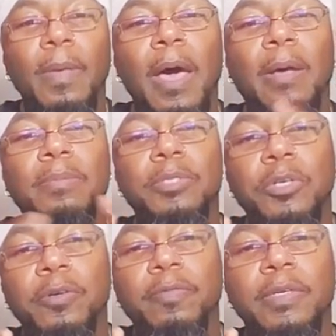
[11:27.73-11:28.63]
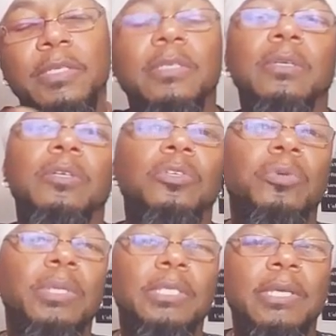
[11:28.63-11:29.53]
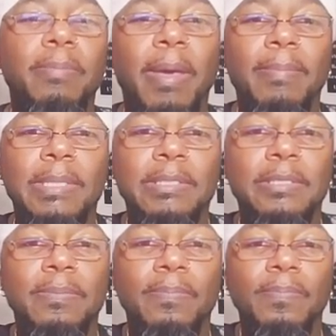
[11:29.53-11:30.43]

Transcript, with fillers: observance to his commandments.